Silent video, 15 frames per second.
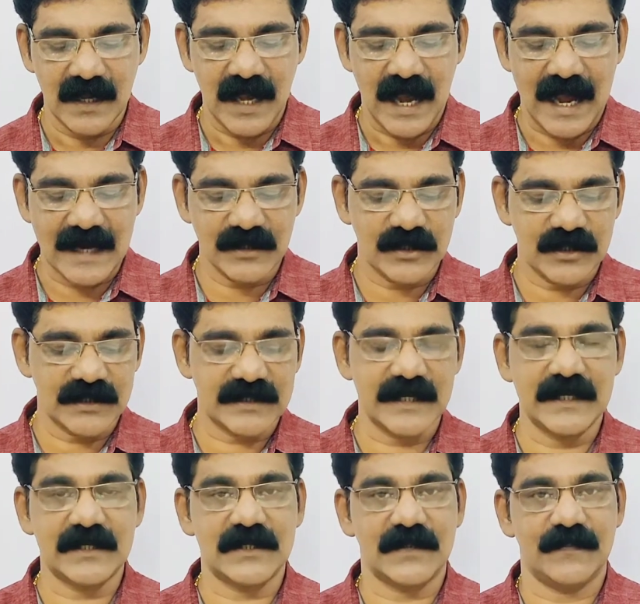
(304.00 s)
And she
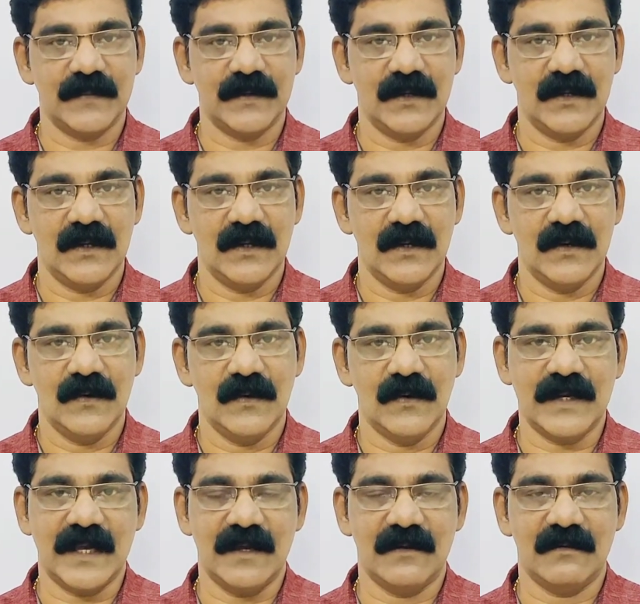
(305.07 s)
said,
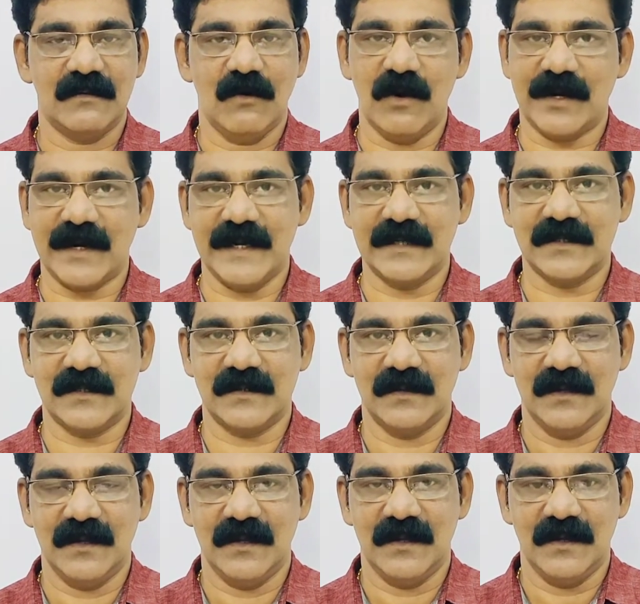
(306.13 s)
okay, all right.
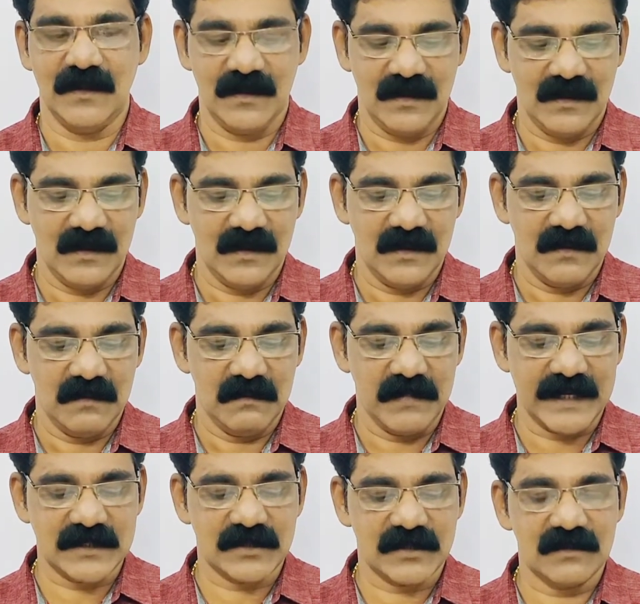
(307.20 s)

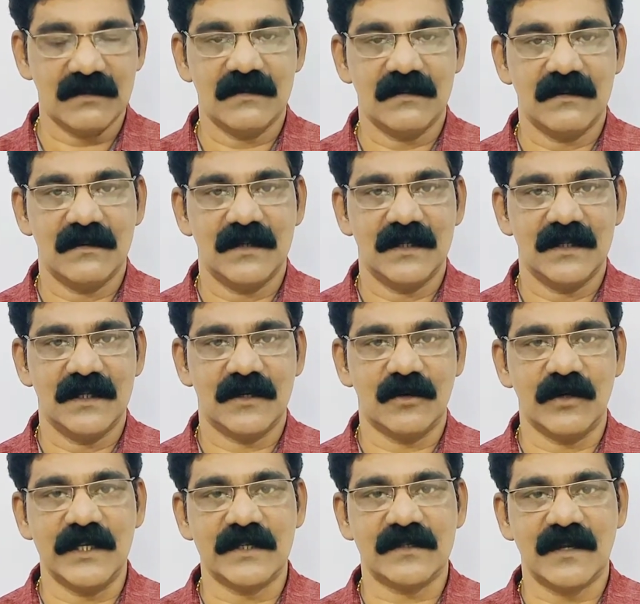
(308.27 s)
But
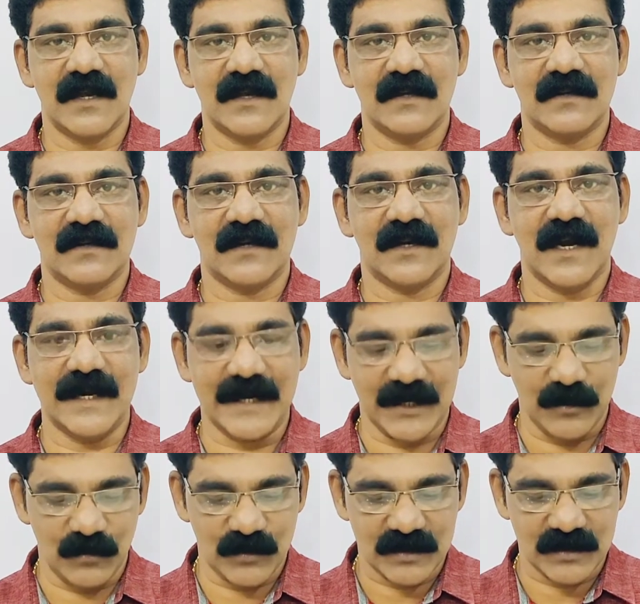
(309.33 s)
Roger skunk
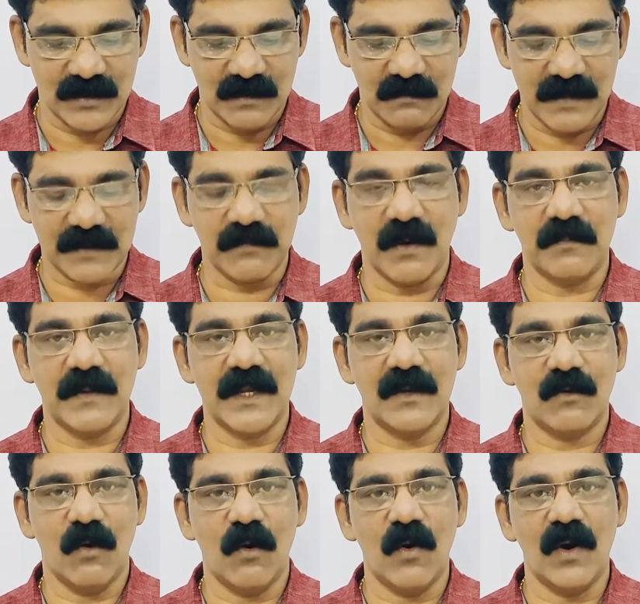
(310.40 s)
continued, but
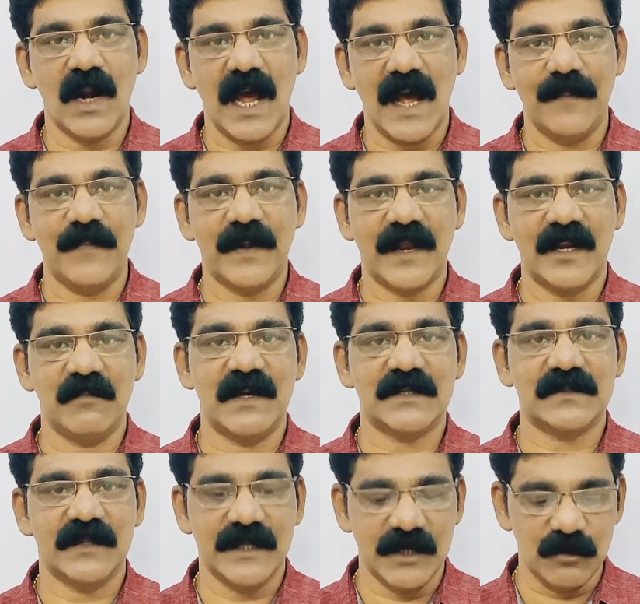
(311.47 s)
mummy, all other
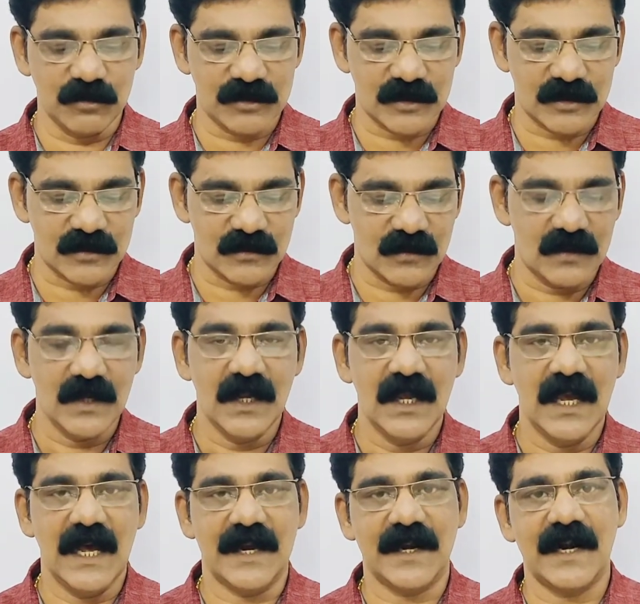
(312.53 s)
animals, they used to
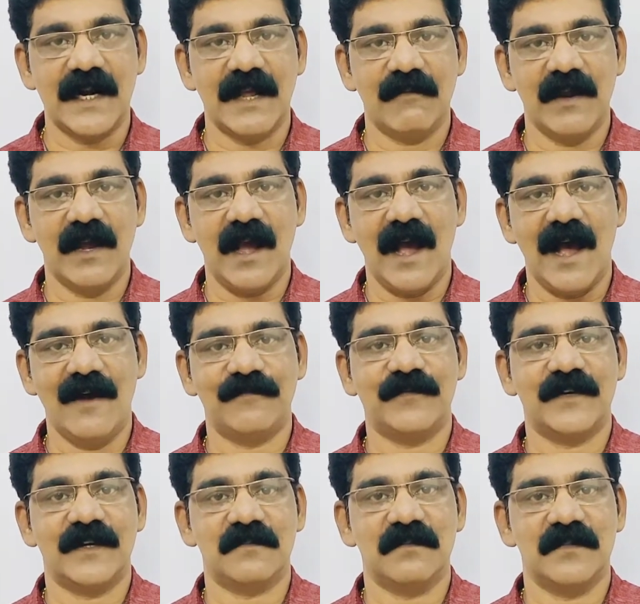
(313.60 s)
run away
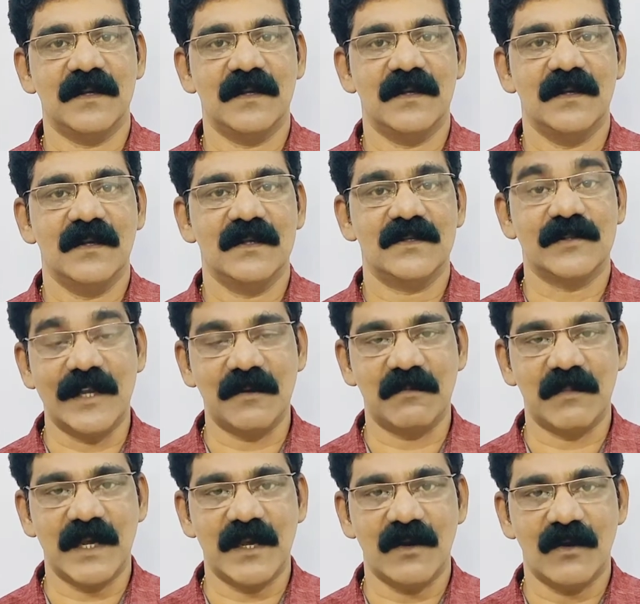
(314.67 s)
after
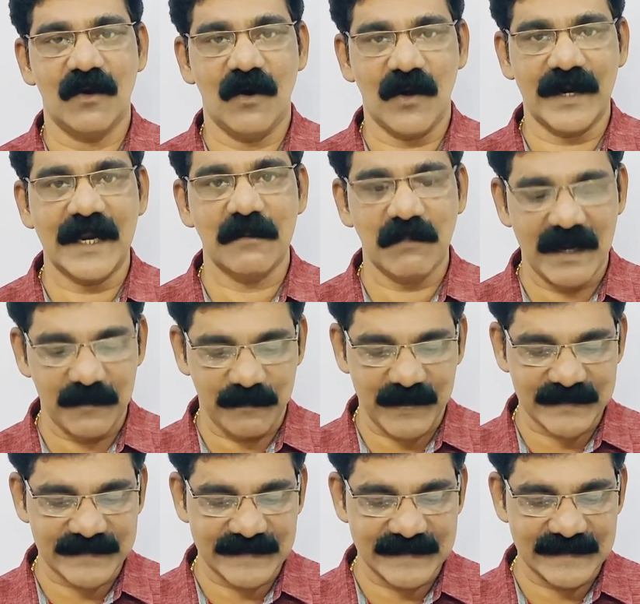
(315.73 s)
seeing me or in my
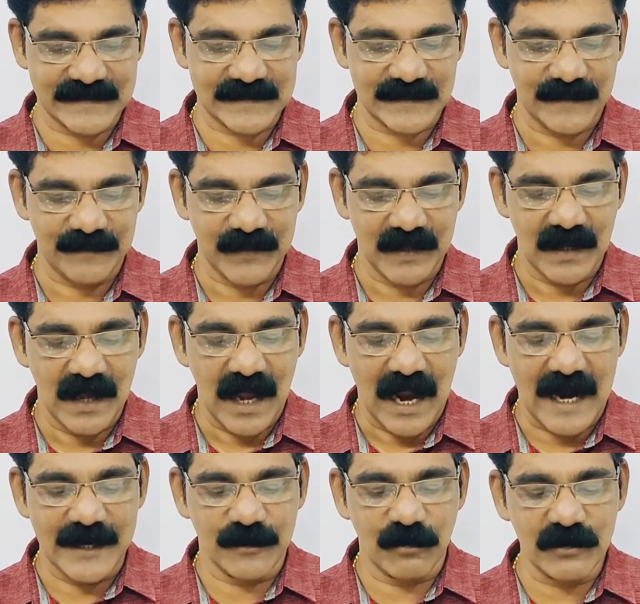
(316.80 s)
presence.
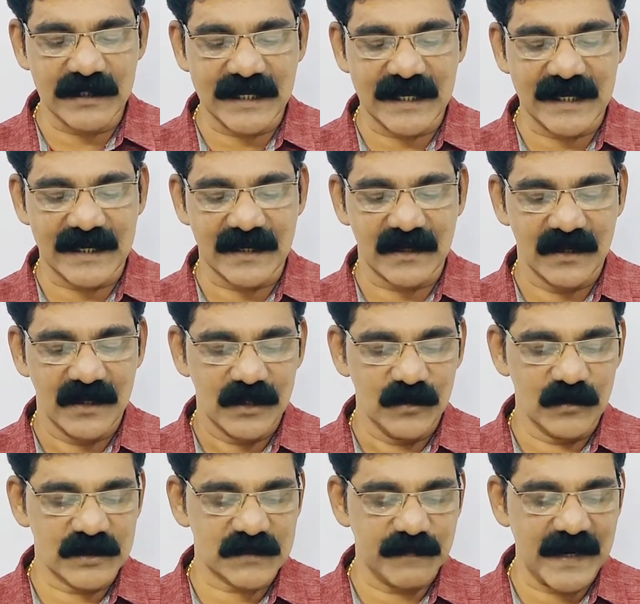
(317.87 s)
I don't care.
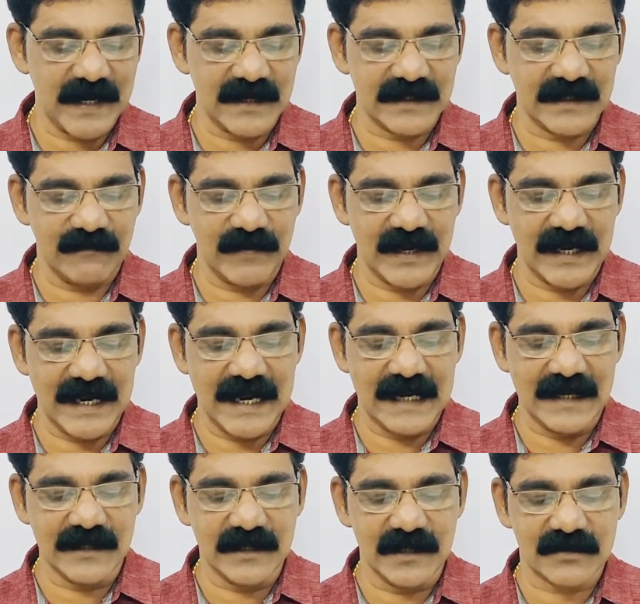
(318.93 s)
You smelled the way a
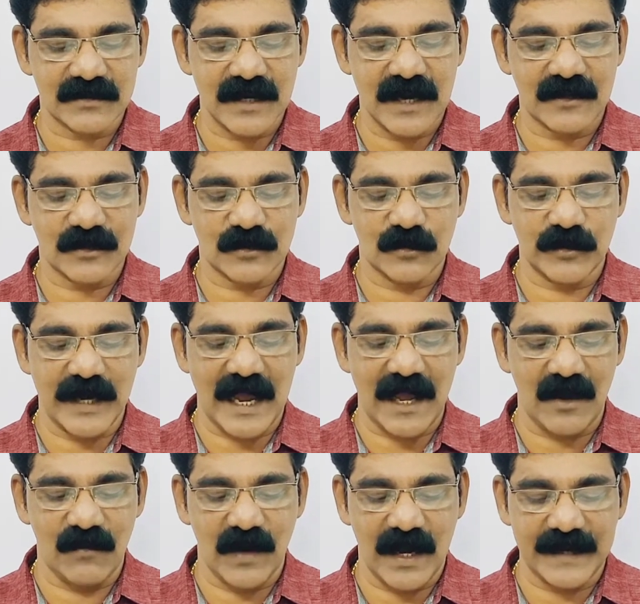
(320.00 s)
little skunk should
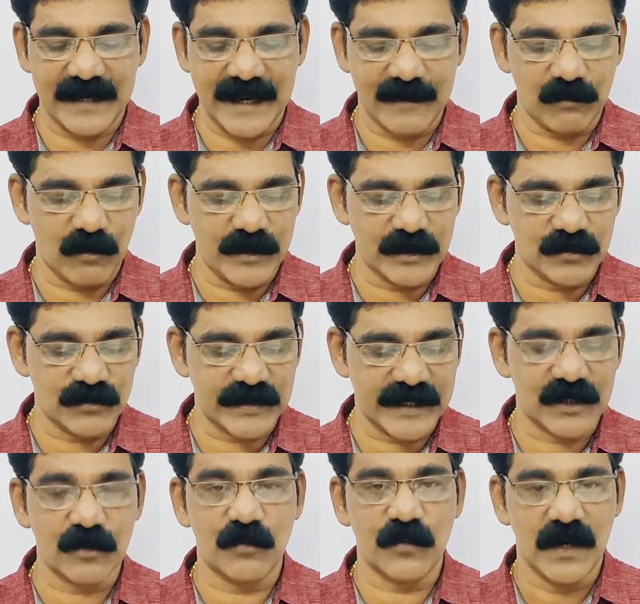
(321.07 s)
have, and I am going to
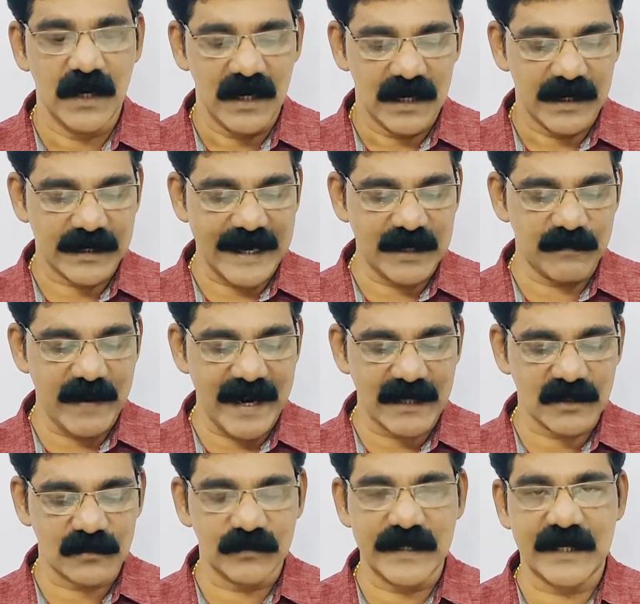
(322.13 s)
take you right
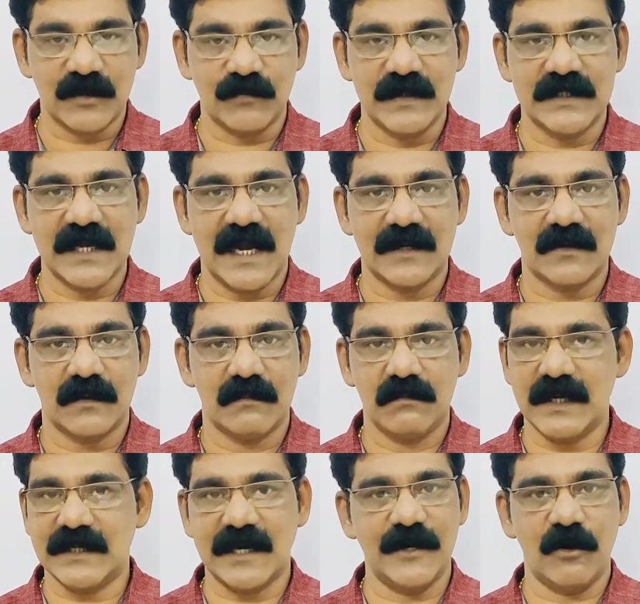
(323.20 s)
back to that wizard.
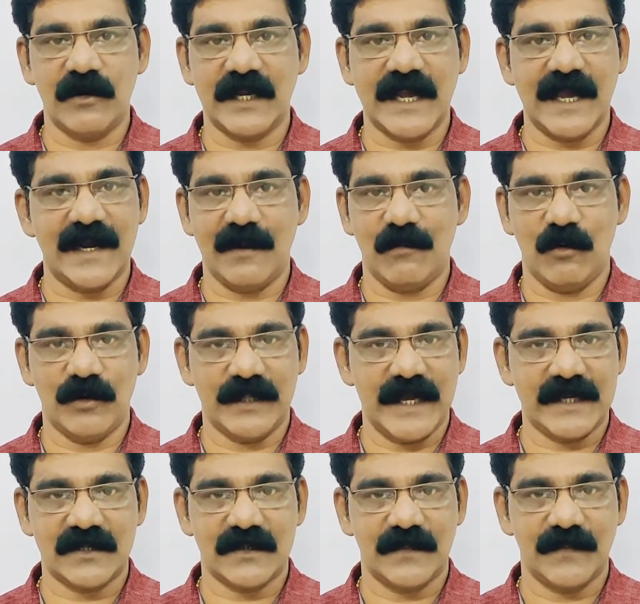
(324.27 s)
But I don't care about
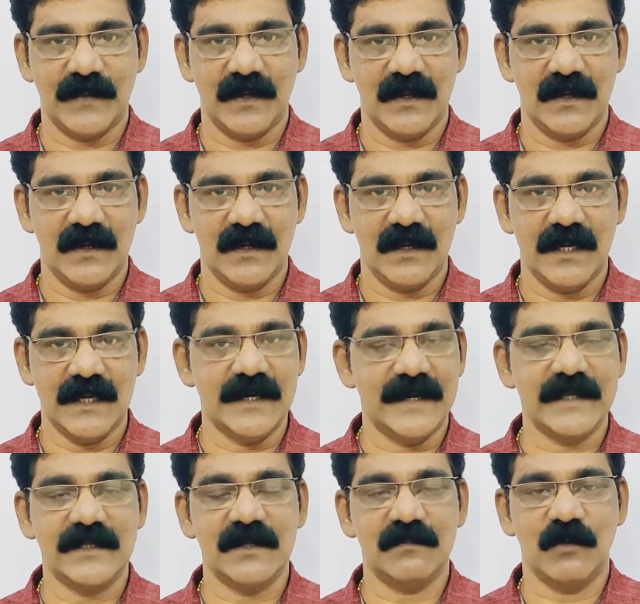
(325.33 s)
that. It
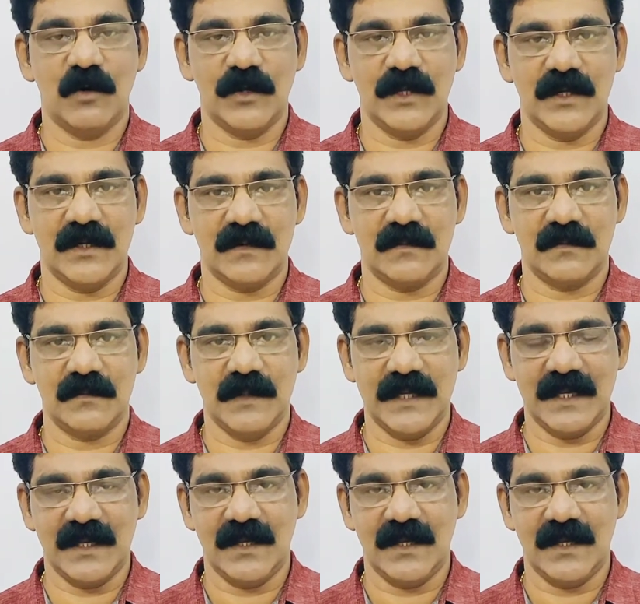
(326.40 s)
doesn't bother me.